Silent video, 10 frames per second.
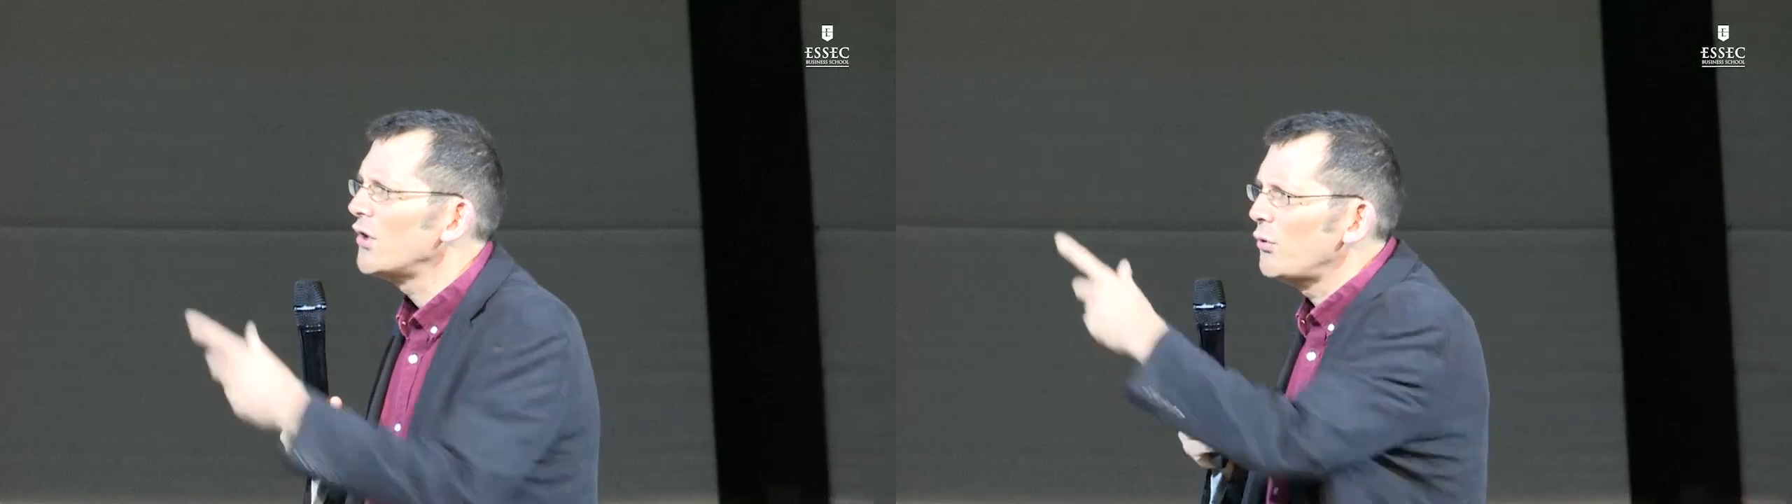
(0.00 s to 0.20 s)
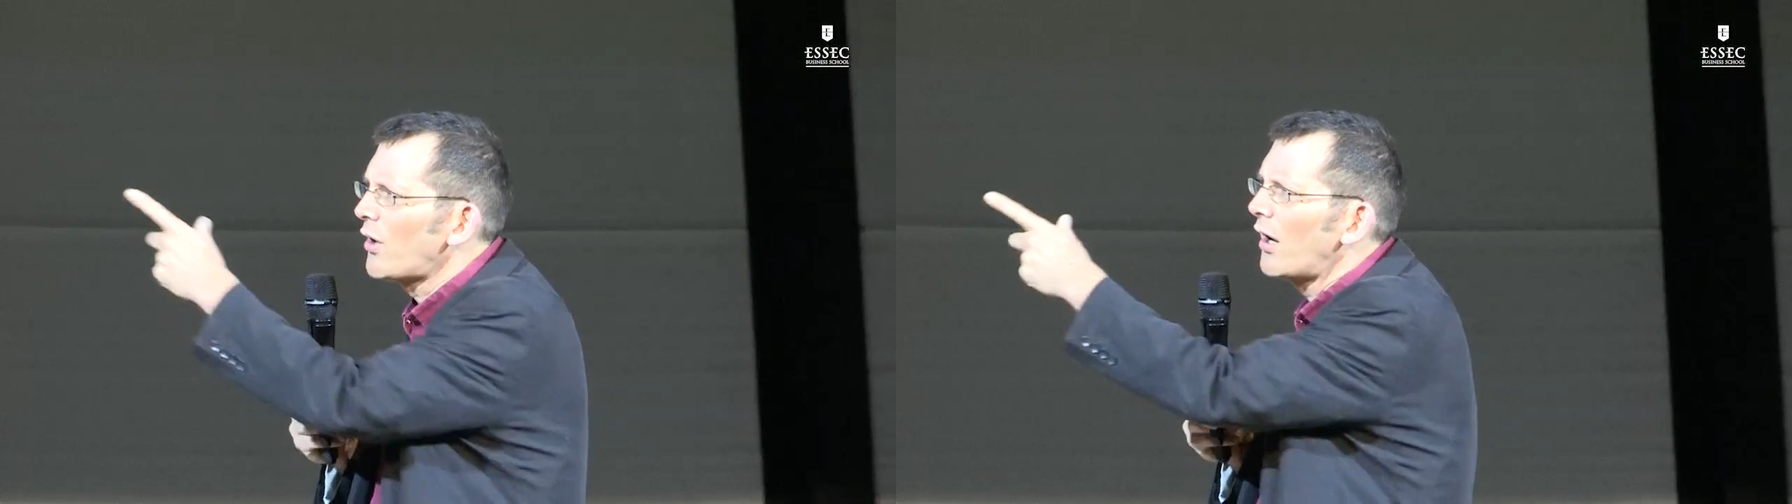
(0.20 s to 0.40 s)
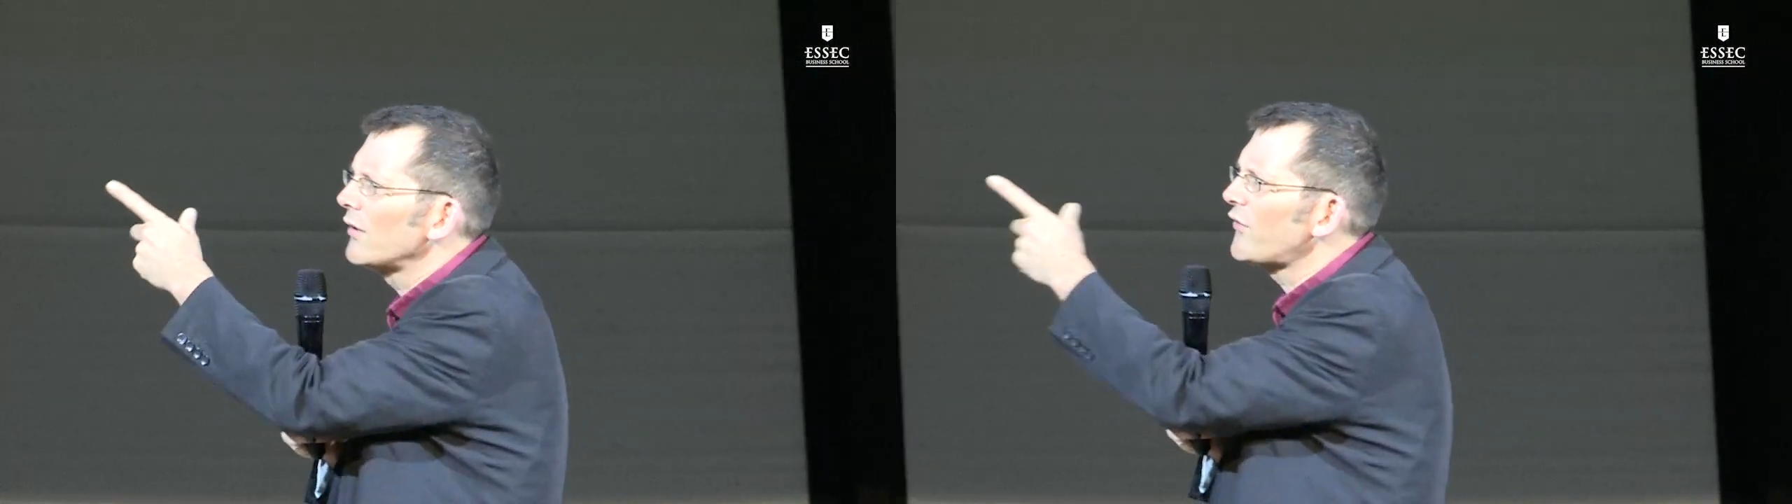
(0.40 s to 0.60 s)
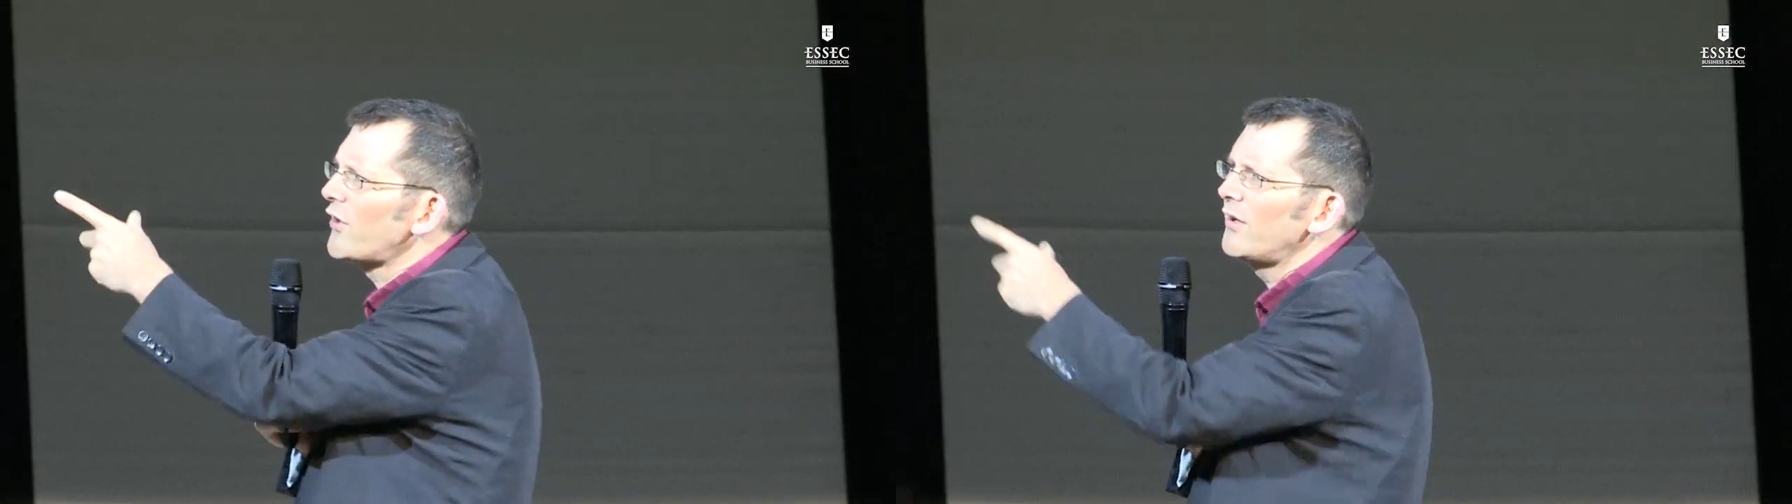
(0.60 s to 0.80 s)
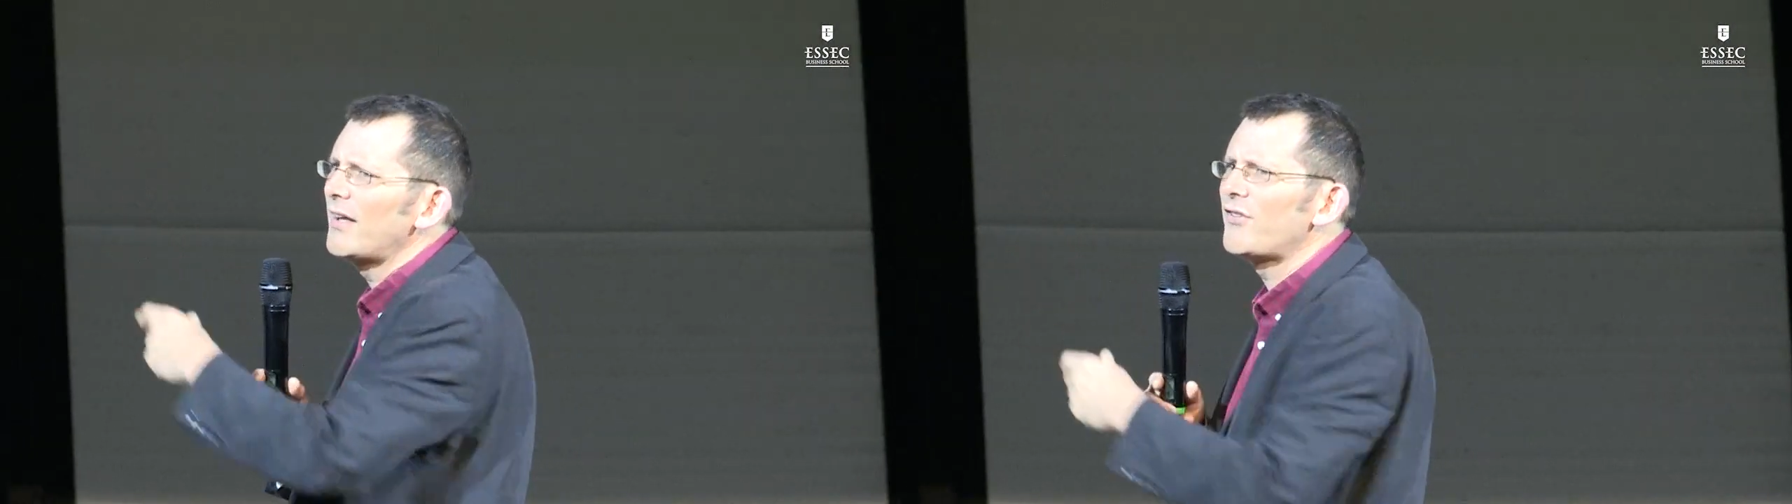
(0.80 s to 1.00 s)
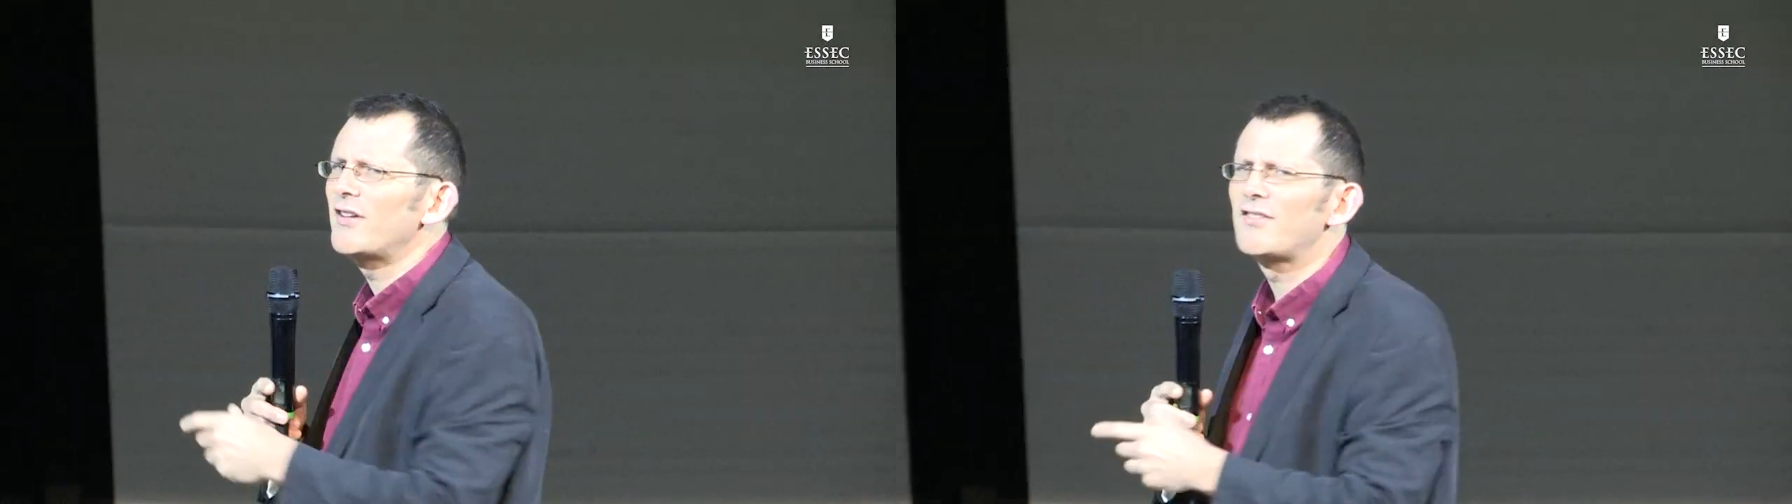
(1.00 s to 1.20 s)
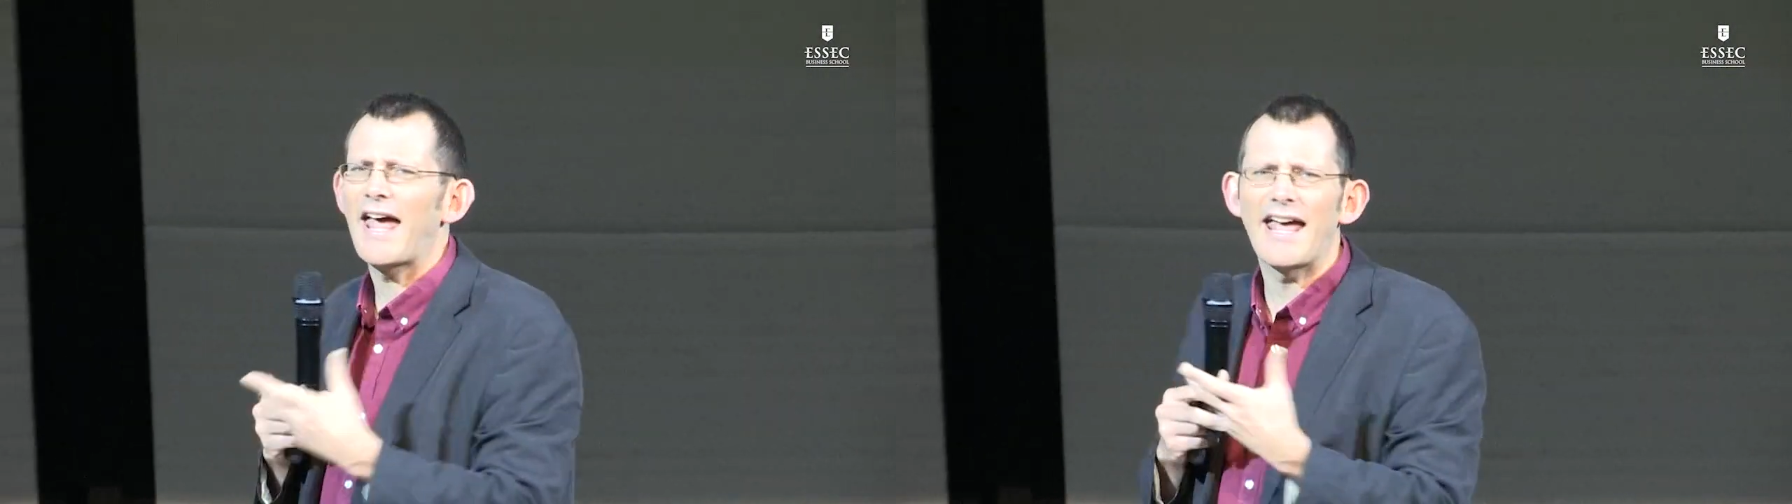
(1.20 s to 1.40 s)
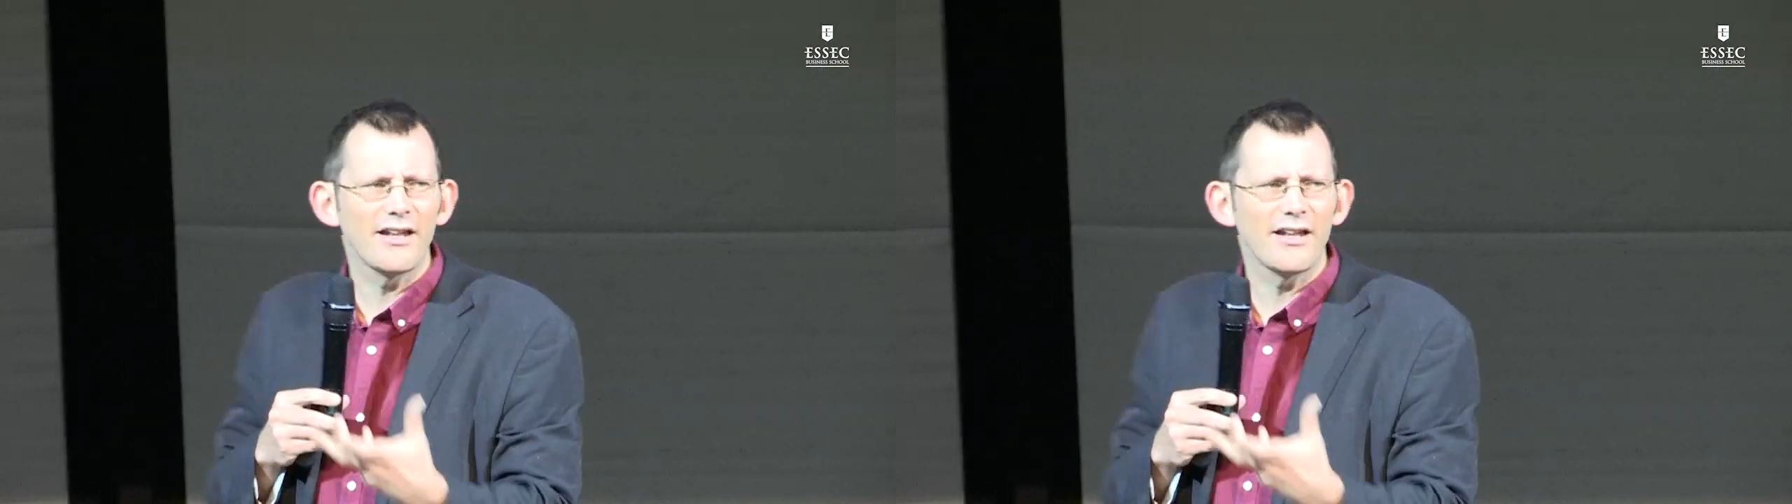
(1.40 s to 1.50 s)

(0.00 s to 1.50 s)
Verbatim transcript: You can't turn this into